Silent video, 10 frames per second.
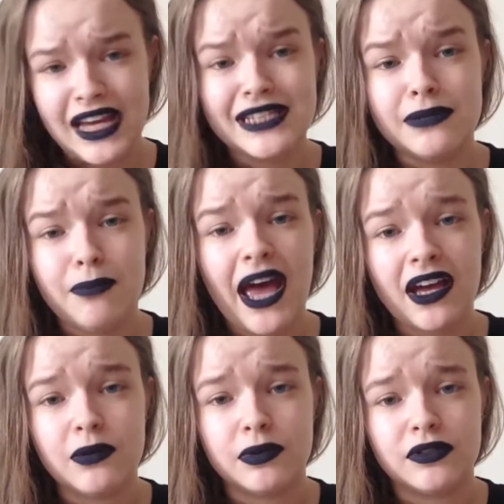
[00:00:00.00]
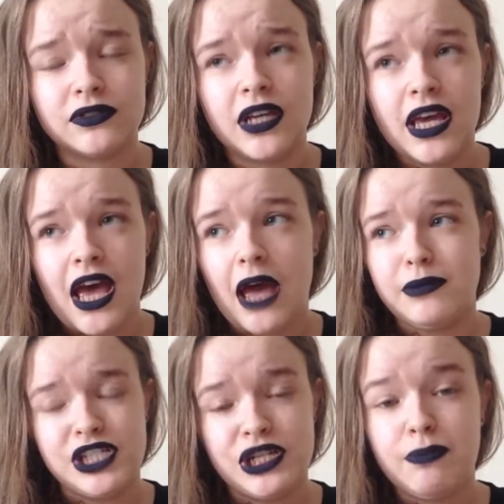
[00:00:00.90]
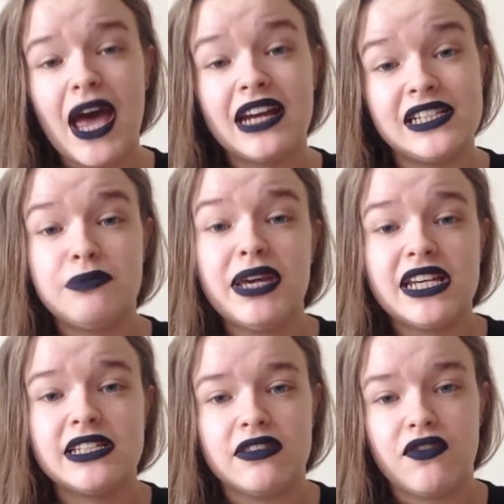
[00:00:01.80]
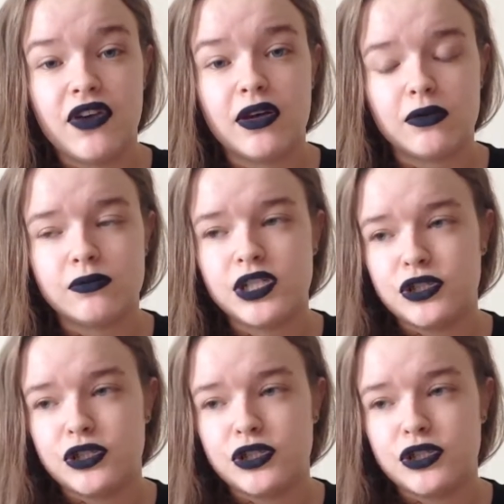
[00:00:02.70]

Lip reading: it's impeccable. I mean, she barely speaks in the film.